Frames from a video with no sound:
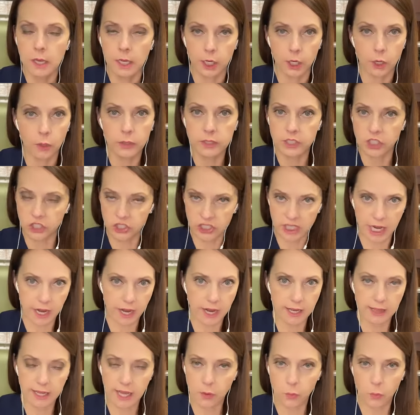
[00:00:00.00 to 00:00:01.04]
you know, just
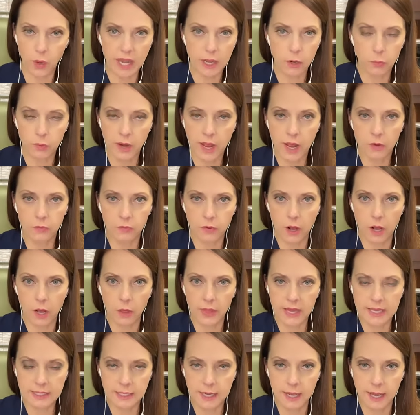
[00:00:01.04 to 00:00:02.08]
carrying that weight around for all
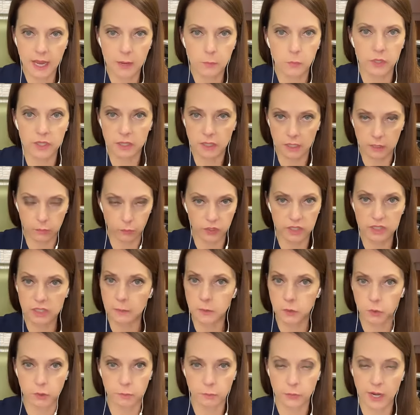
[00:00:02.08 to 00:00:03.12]
that time with
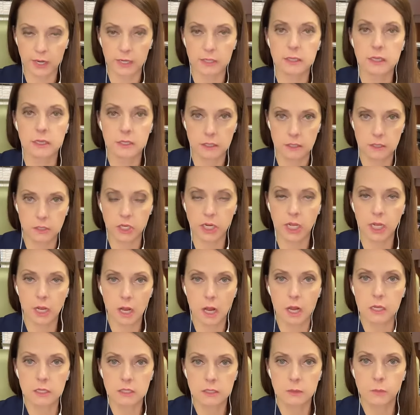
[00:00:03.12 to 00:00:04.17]
subsequent pregnancies is going to
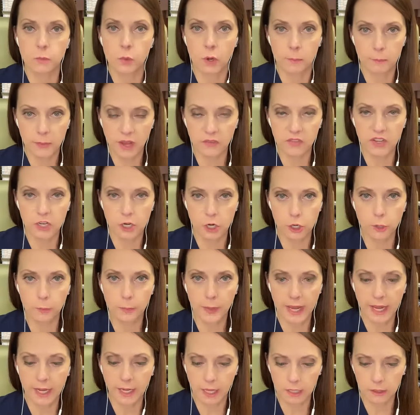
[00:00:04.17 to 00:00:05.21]
cause more pelvic girdle
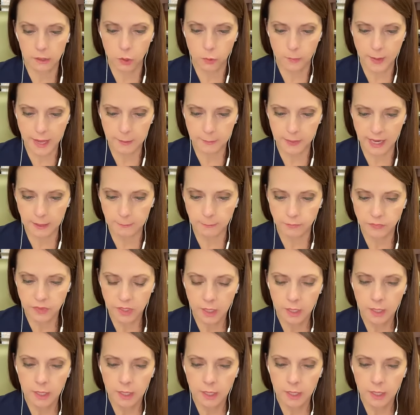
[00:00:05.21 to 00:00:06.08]
pain and lower back pain.